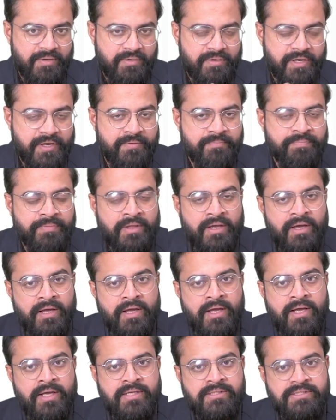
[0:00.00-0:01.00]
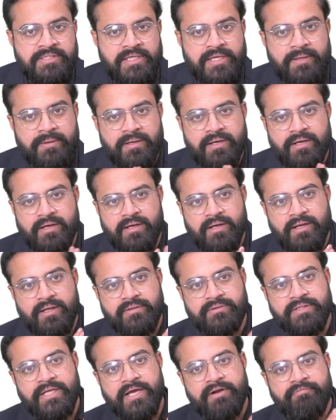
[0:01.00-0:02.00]
Okay, see,
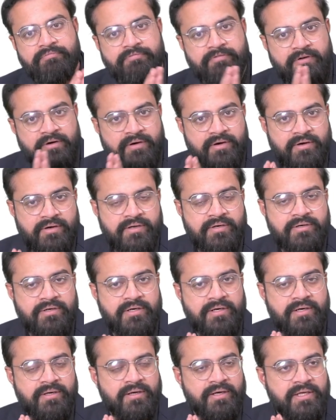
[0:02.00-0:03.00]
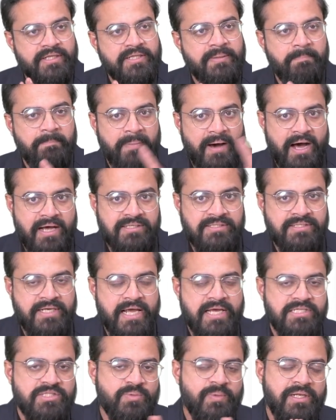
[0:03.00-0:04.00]
there were in the past
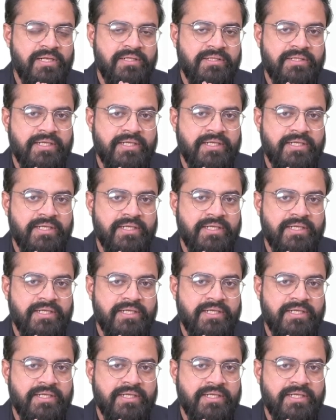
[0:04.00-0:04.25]
as well,